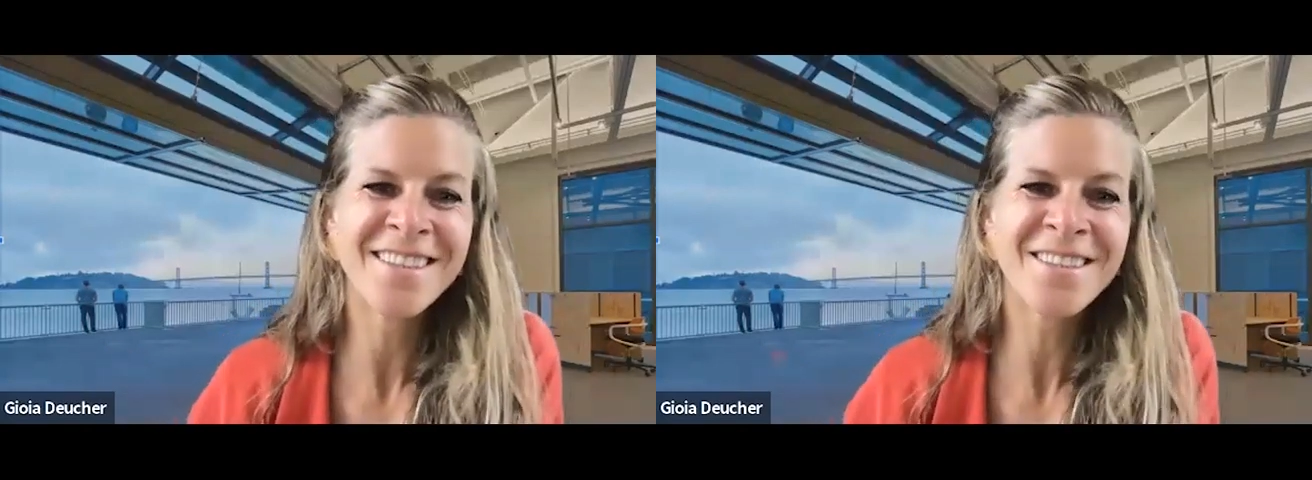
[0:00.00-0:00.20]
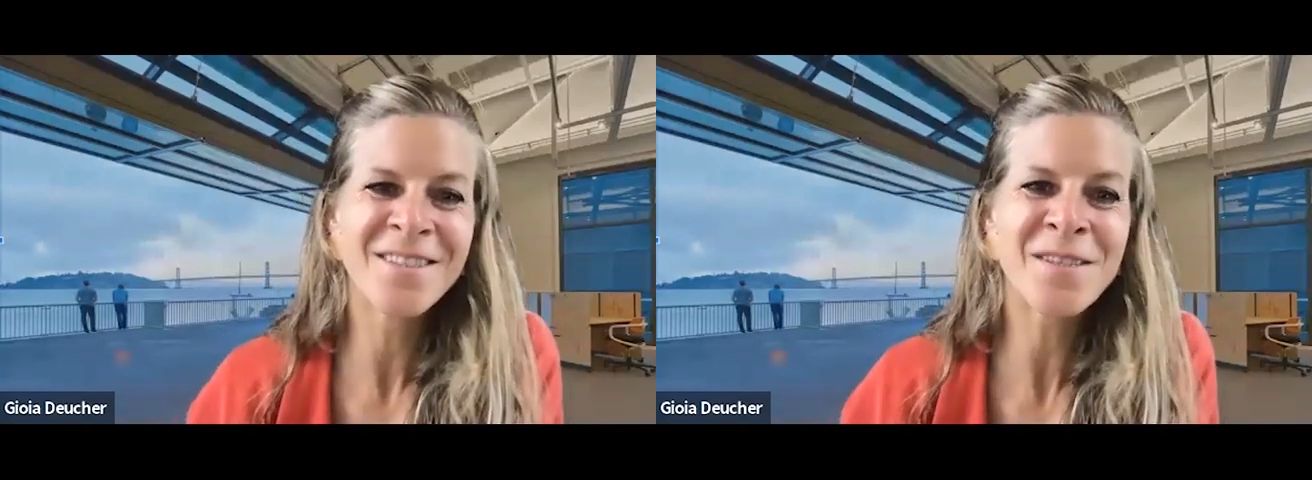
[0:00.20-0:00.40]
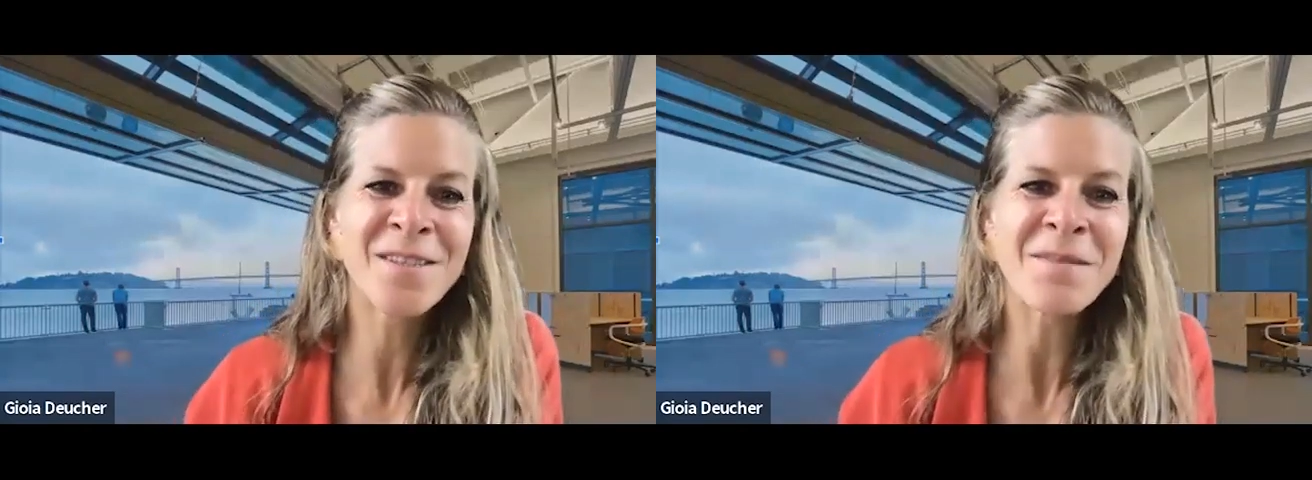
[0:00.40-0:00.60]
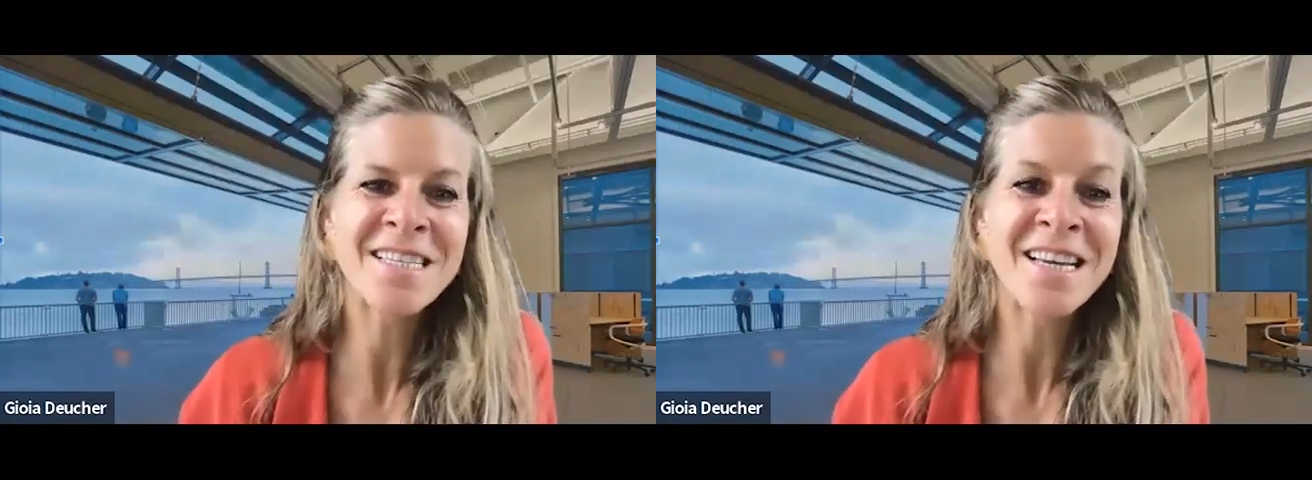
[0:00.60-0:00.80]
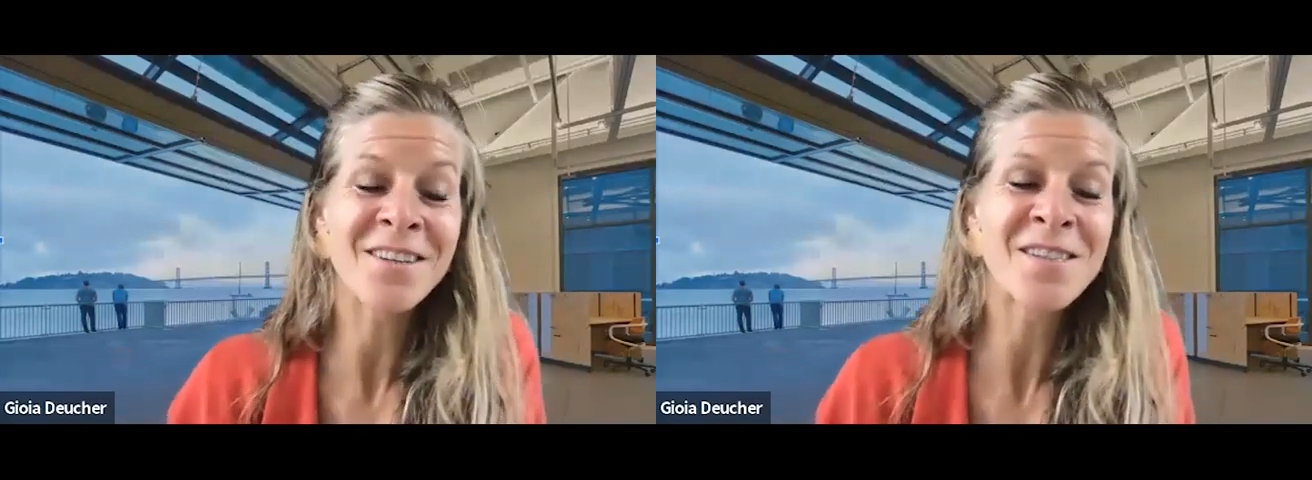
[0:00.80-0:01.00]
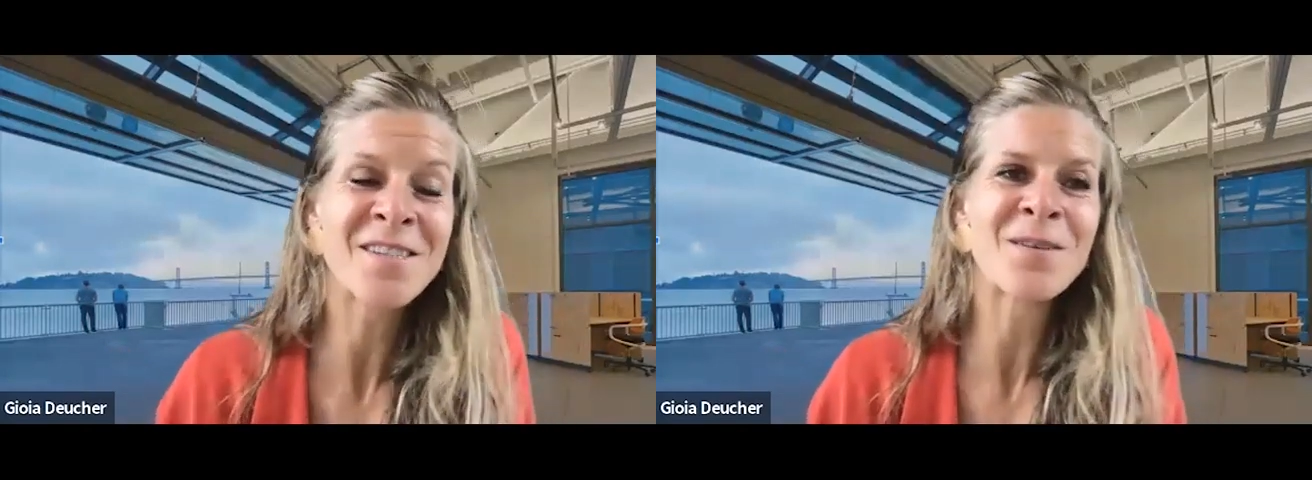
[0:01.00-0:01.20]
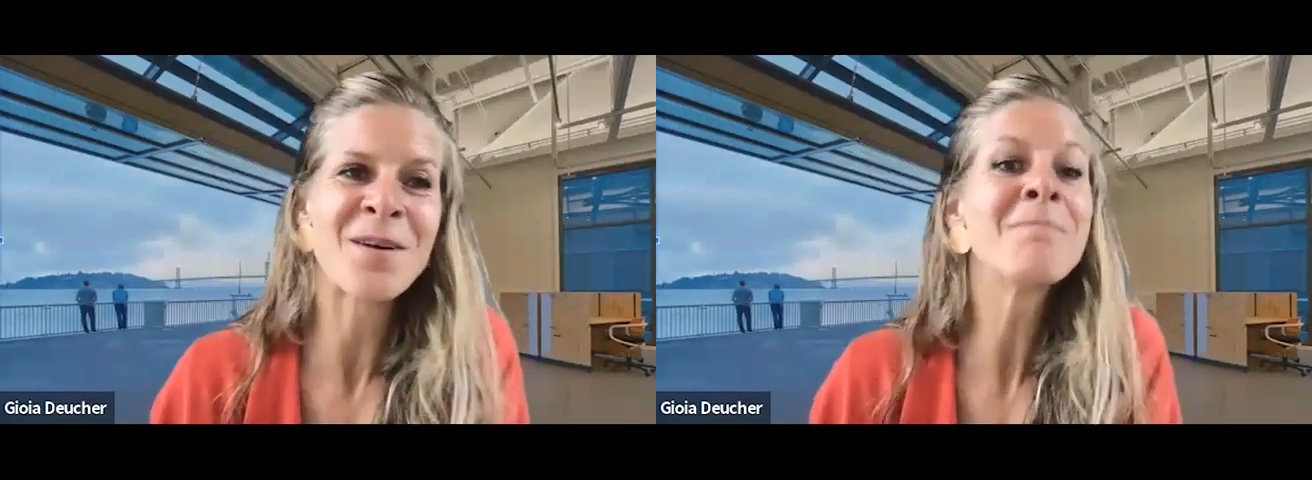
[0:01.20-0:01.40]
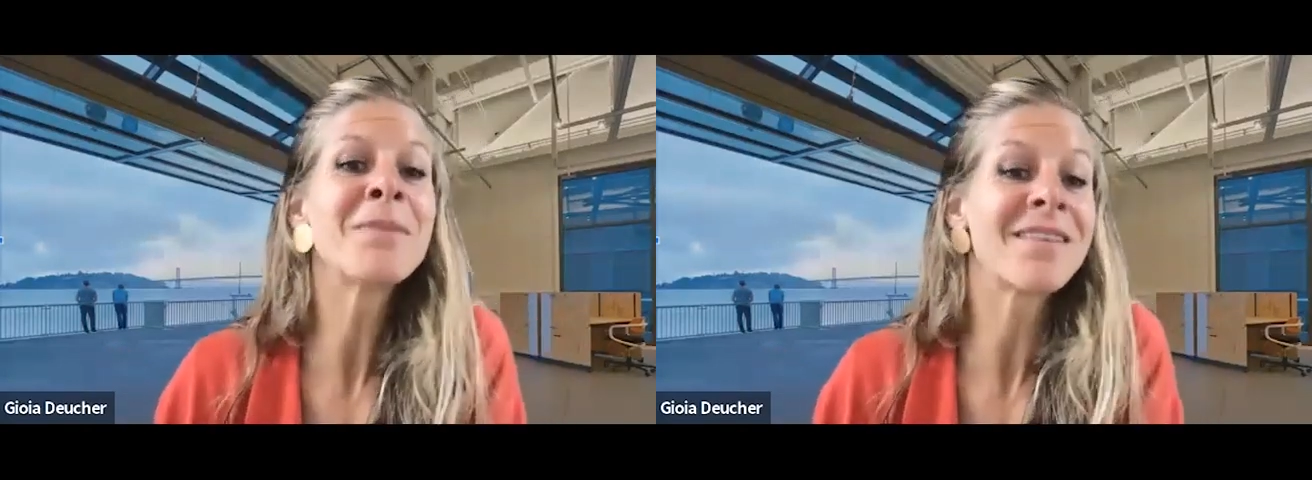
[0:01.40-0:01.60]
to some extent also
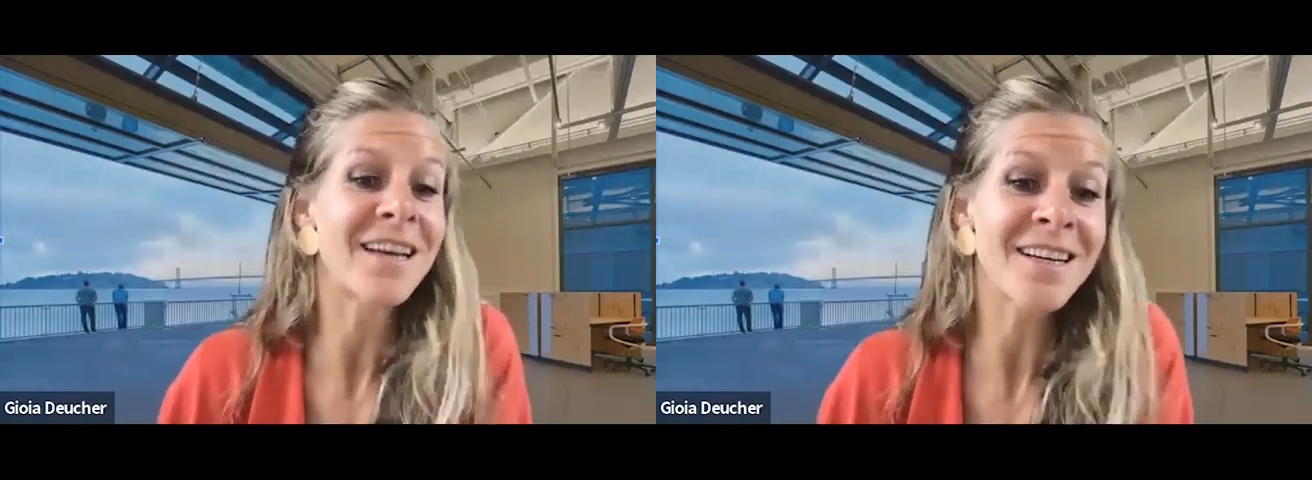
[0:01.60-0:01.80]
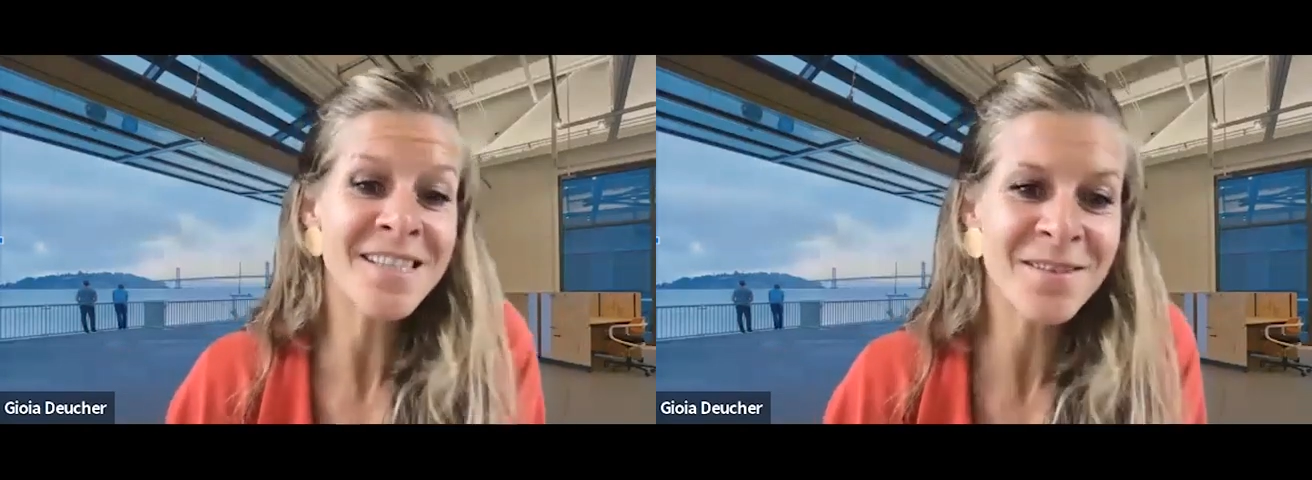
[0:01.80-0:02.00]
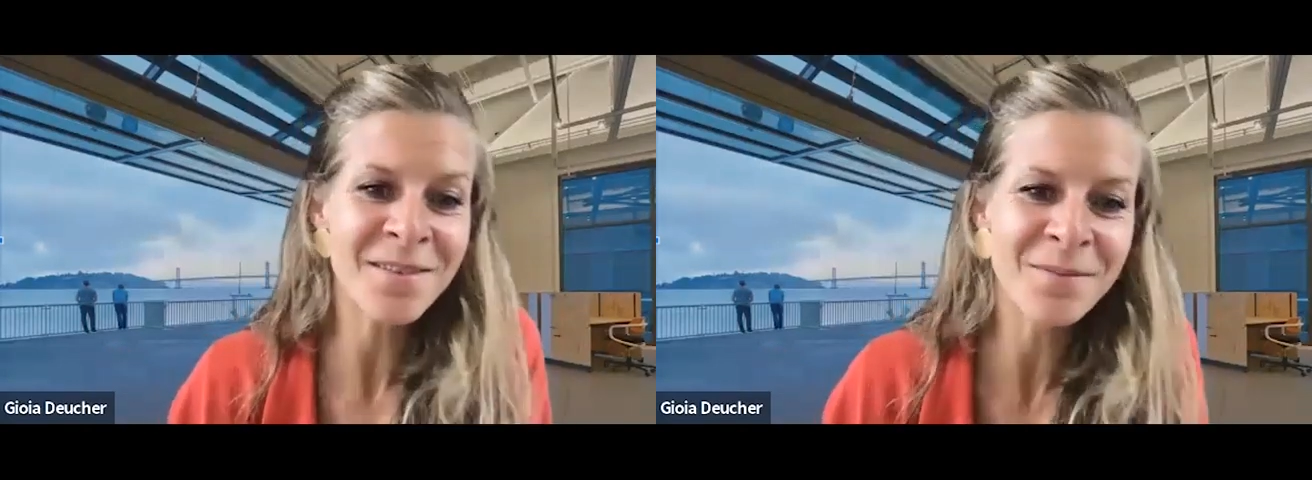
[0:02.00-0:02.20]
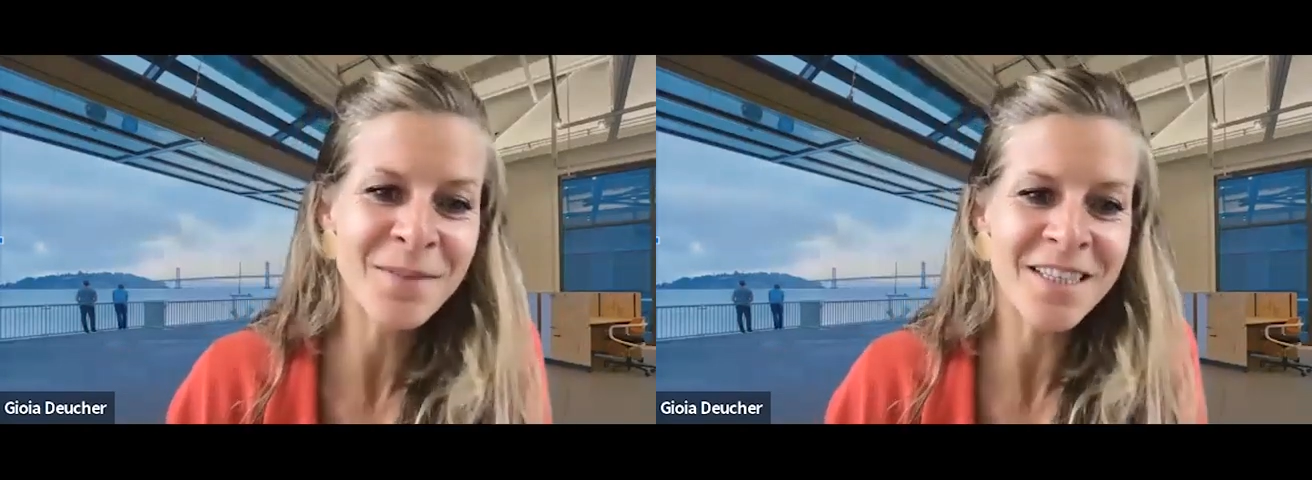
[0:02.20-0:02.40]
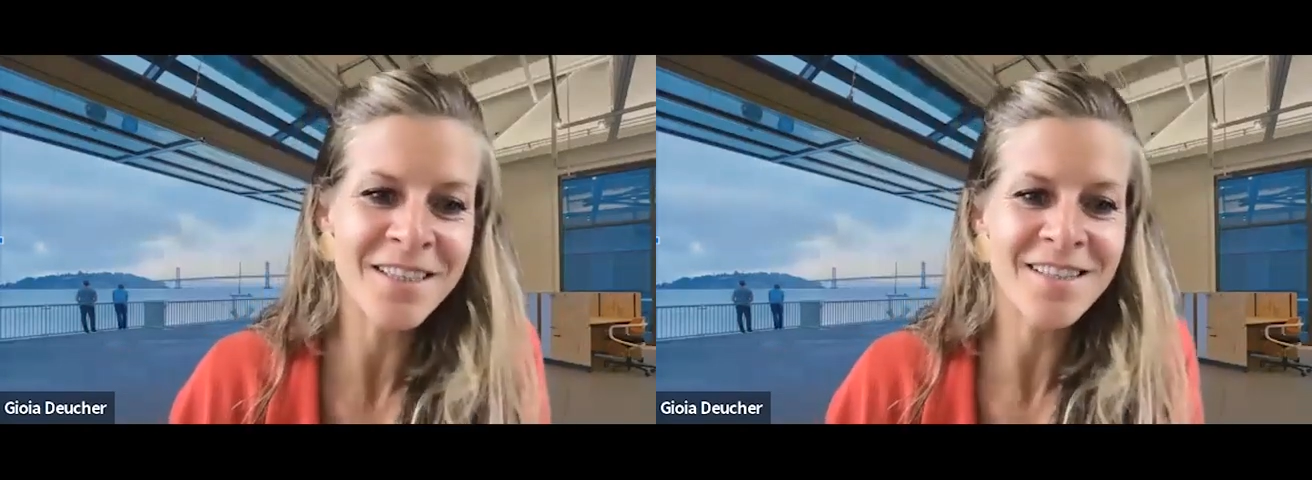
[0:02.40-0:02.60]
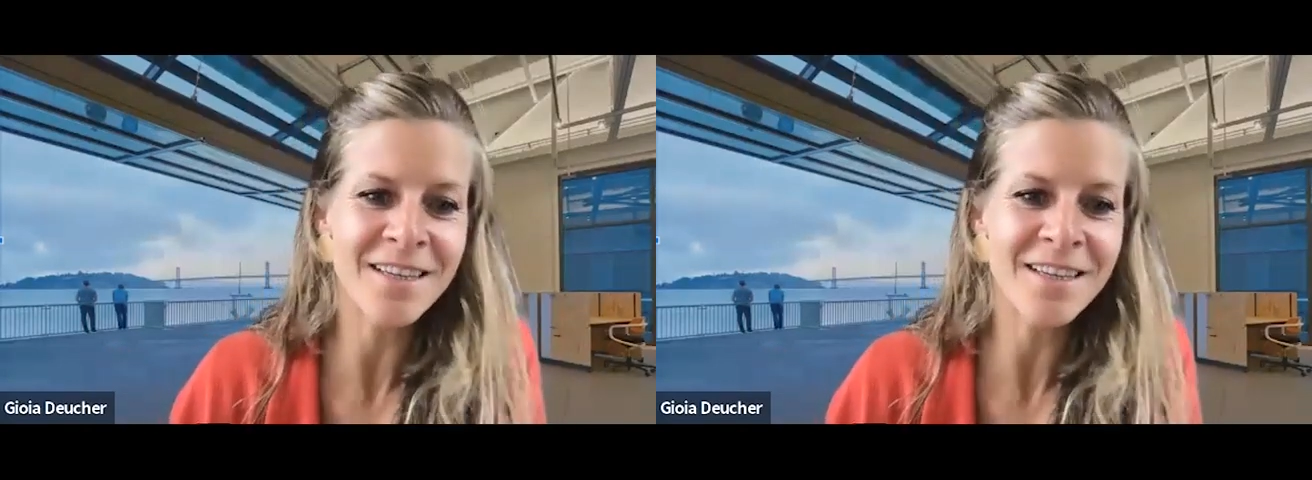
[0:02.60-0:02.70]
empathize, because I